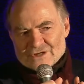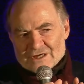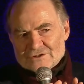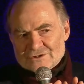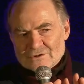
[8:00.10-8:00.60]

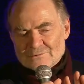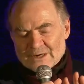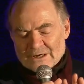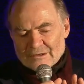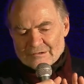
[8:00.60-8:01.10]
changed too,
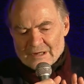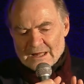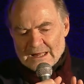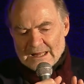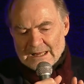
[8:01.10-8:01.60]
because
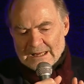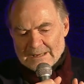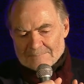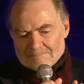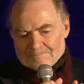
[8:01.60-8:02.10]

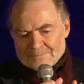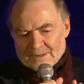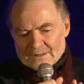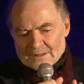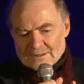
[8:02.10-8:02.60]

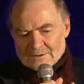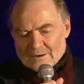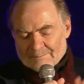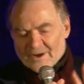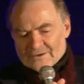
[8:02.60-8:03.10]

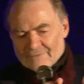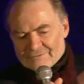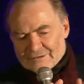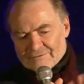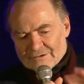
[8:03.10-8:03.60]
apart
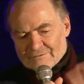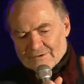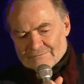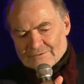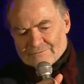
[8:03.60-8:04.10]
obviously because
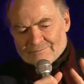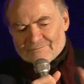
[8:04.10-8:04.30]
of the